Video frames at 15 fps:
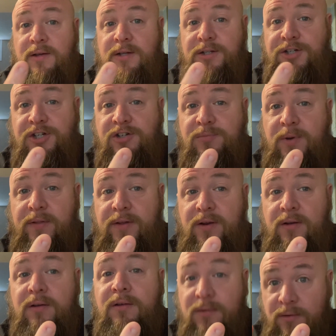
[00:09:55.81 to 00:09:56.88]
Cheers, brother.
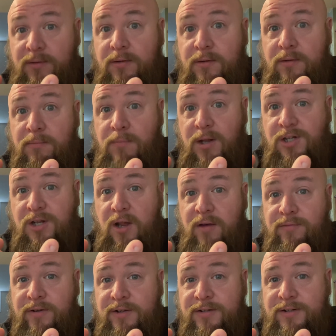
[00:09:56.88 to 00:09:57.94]
Much love.